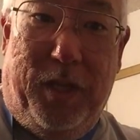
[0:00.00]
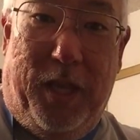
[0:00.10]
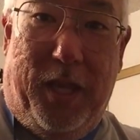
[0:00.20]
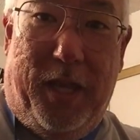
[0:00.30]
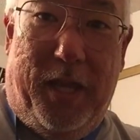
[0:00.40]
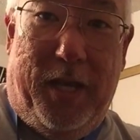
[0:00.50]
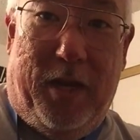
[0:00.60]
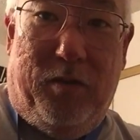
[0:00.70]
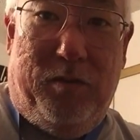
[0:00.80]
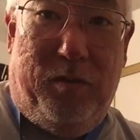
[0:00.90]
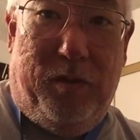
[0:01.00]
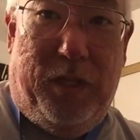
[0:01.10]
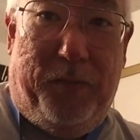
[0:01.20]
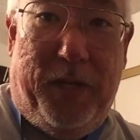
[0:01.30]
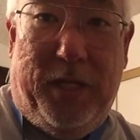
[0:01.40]
And I'll,
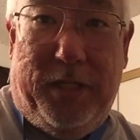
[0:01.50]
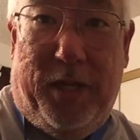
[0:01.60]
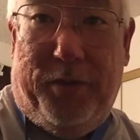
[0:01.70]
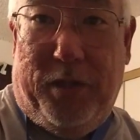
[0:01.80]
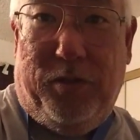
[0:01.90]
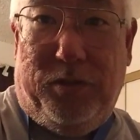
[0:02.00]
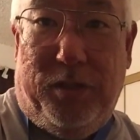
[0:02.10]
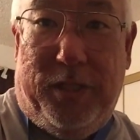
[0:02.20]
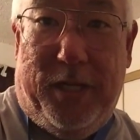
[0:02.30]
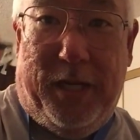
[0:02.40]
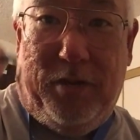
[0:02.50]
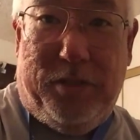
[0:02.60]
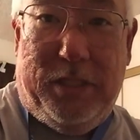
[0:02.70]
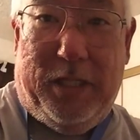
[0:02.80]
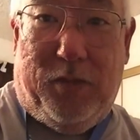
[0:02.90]
depending on the area I go to tonight, I'll
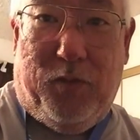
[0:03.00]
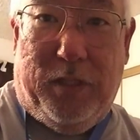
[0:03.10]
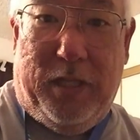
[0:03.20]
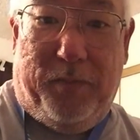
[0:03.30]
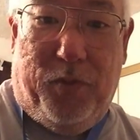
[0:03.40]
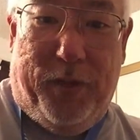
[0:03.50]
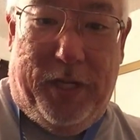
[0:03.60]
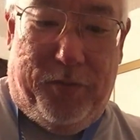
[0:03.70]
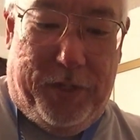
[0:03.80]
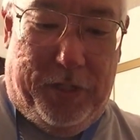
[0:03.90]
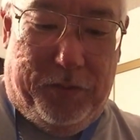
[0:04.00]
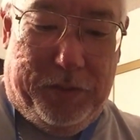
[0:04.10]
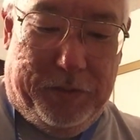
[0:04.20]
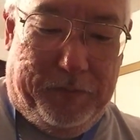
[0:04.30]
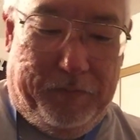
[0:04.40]
select what type of weight I want to use.